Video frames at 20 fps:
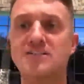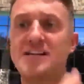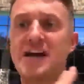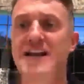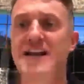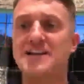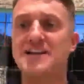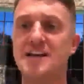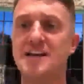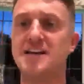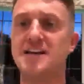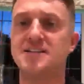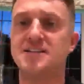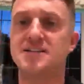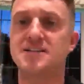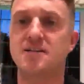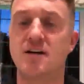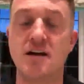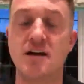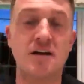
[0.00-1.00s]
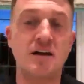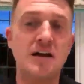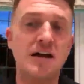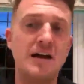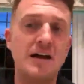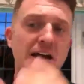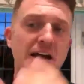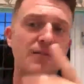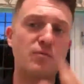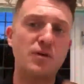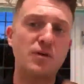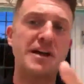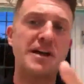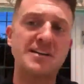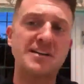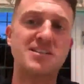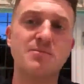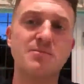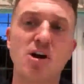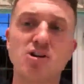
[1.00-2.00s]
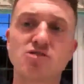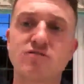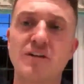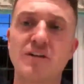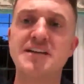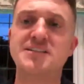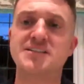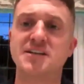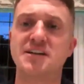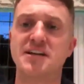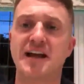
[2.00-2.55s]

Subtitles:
over 10 years. If we get to the most